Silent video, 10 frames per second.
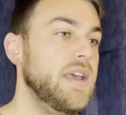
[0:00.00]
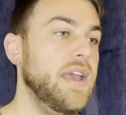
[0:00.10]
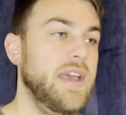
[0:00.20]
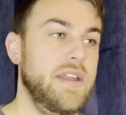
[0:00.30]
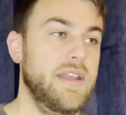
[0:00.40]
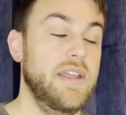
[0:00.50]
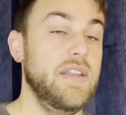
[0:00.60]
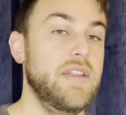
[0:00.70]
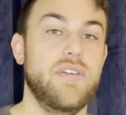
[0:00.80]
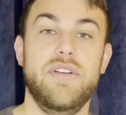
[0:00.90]
And
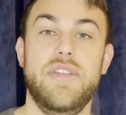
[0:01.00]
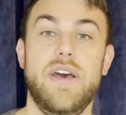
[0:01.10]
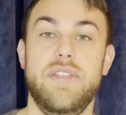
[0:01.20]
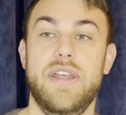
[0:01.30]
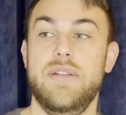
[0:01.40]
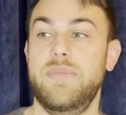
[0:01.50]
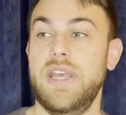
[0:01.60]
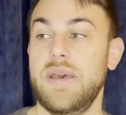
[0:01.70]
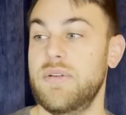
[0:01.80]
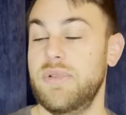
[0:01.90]
it turns out that
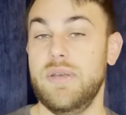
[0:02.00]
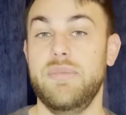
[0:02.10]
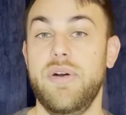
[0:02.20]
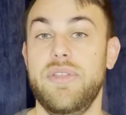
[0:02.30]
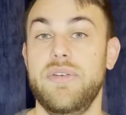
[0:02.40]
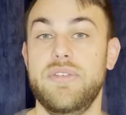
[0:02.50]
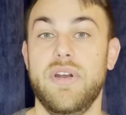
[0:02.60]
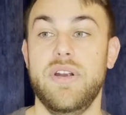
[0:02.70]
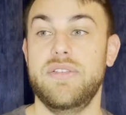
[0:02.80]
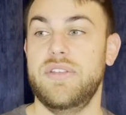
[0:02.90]
being able to play both those
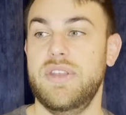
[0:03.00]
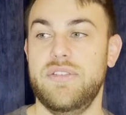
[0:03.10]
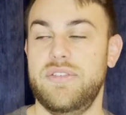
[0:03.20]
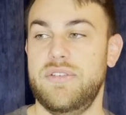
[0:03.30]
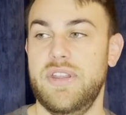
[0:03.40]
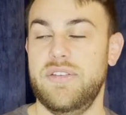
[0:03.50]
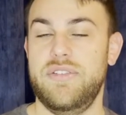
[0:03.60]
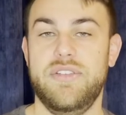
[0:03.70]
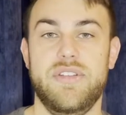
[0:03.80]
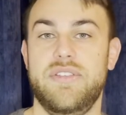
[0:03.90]
cards is
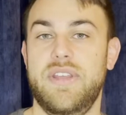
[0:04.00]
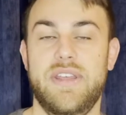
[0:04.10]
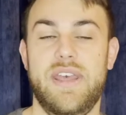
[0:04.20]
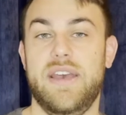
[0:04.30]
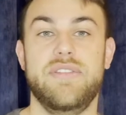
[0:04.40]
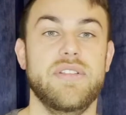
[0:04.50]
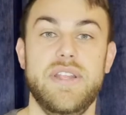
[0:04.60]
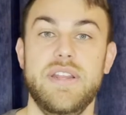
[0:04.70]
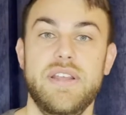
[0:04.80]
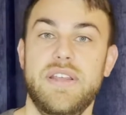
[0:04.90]
just excellent.